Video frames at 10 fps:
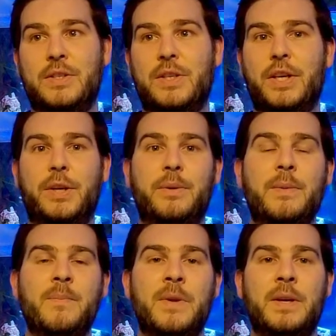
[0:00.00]
to,
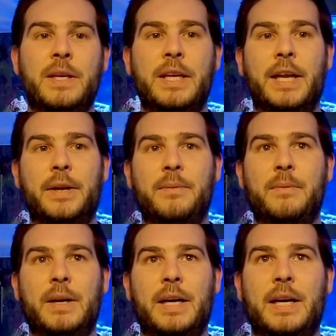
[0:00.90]
you know,
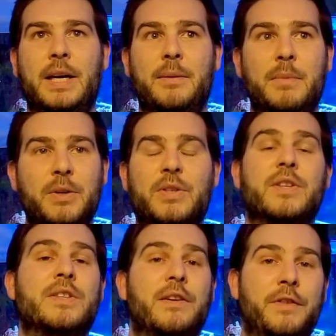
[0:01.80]
most of
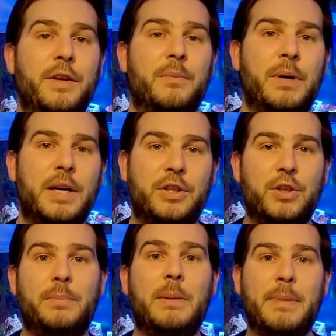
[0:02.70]
the stuff that you'll buy
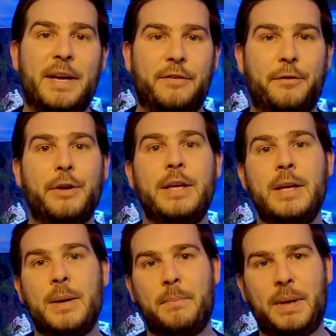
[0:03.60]
should be pest free,
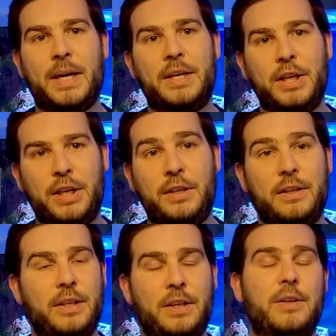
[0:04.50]
but
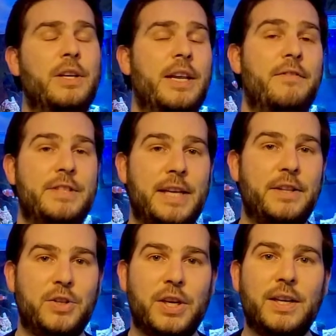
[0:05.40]
you can never take
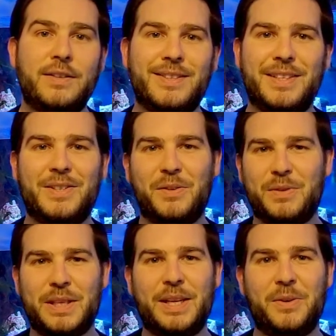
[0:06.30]
the chance. It's
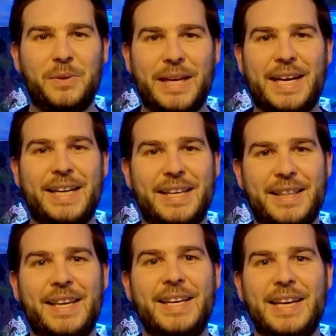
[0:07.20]
obviously an organic
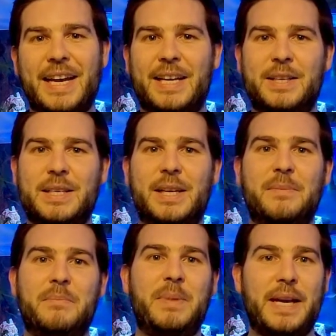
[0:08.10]
thing, and
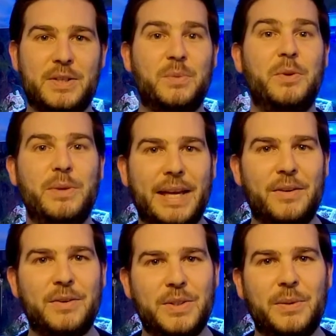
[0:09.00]
pests will get
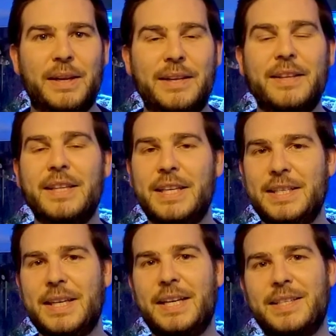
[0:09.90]
onto anything
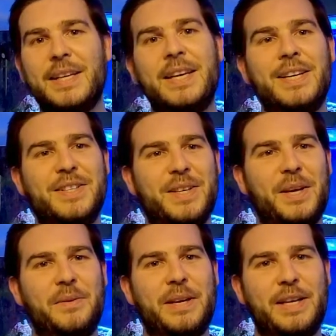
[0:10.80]
these days.
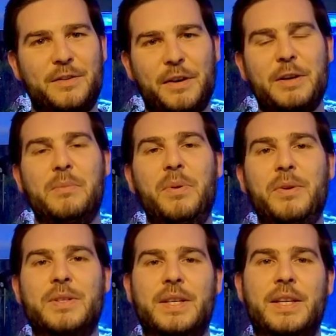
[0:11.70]
So it's very
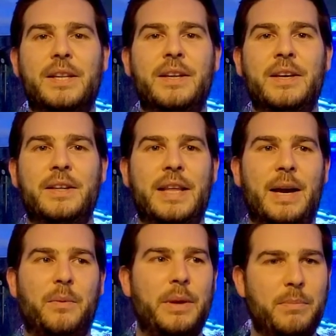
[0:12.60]
important
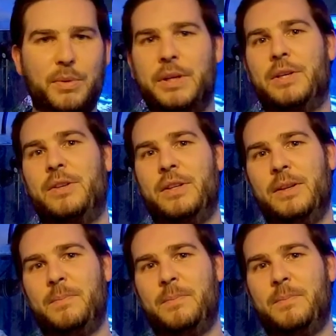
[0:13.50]
that we boil